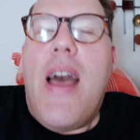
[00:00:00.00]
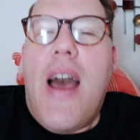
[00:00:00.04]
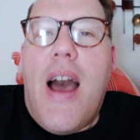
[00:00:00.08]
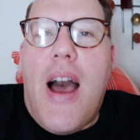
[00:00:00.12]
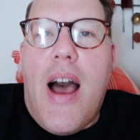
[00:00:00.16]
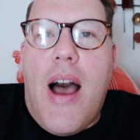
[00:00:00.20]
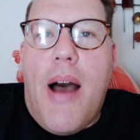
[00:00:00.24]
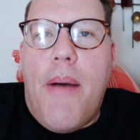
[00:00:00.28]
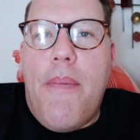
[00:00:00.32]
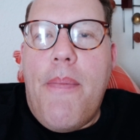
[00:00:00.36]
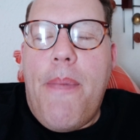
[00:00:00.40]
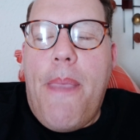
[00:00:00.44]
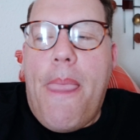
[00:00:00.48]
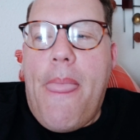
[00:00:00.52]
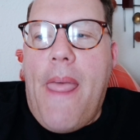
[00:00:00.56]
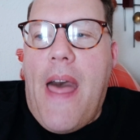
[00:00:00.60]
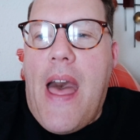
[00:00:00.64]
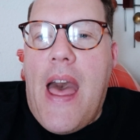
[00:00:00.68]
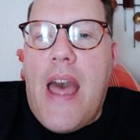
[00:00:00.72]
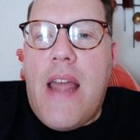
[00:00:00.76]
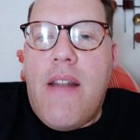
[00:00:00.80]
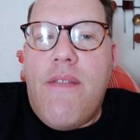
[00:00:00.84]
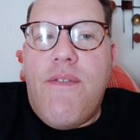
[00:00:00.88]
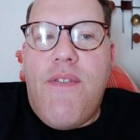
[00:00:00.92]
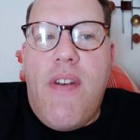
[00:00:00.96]

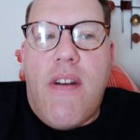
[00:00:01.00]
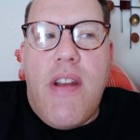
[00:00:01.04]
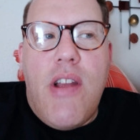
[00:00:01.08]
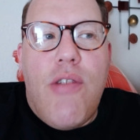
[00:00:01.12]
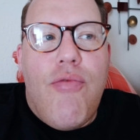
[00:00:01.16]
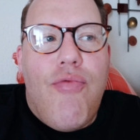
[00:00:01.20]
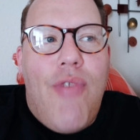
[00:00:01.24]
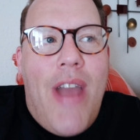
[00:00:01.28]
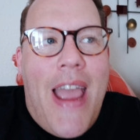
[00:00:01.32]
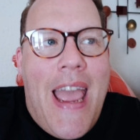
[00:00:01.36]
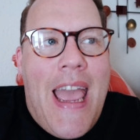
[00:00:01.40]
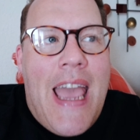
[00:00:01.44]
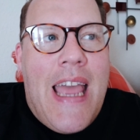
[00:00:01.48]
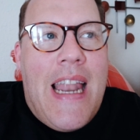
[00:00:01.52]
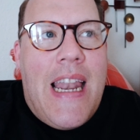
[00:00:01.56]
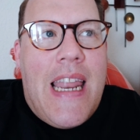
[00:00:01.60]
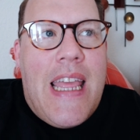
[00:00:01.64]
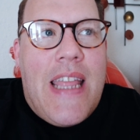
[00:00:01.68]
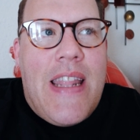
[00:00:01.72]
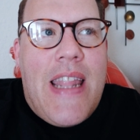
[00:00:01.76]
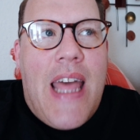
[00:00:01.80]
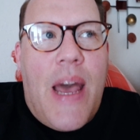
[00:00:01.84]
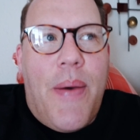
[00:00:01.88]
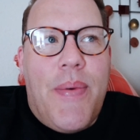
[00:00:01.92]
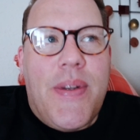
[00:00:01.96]
And very
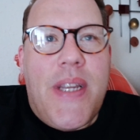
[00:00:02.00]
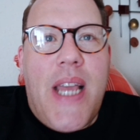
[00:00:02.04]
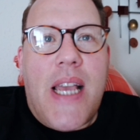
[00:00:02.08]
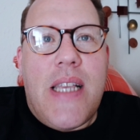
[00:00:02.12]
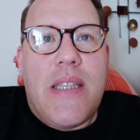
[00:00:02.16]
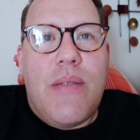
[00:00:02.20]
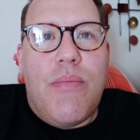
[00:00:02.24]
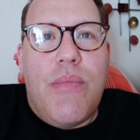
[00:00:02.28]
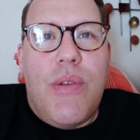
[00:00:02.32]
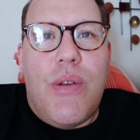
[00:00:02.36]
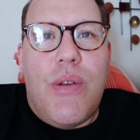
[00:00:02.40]
rarely nowadays in